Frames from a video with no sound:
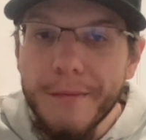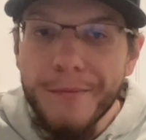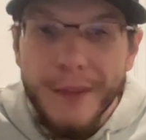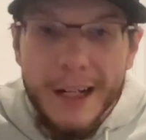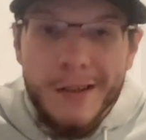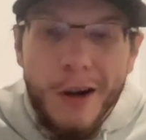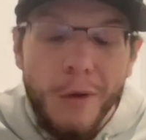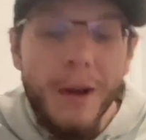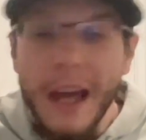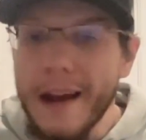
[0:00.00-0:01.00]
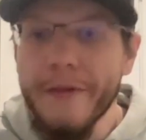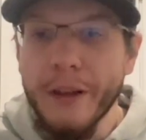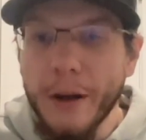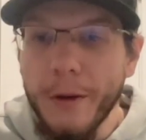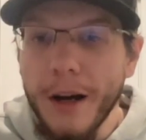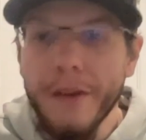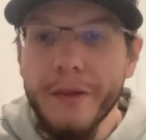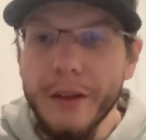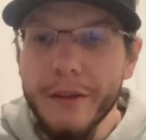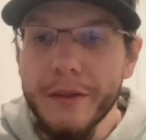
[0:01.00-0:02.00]
that's all we have to go off
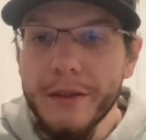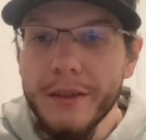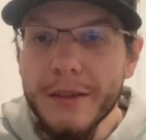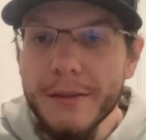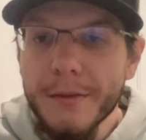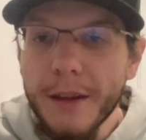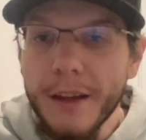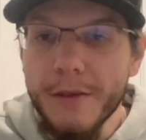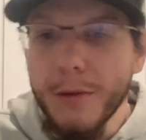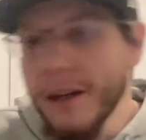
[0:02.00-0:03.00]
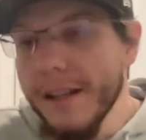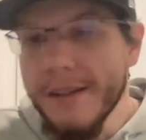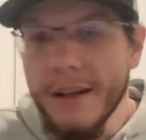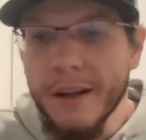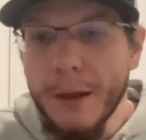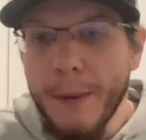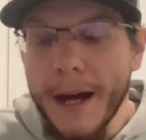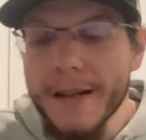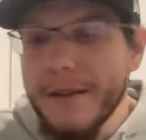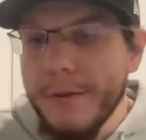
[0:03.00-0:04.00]
of is what he's done in the past.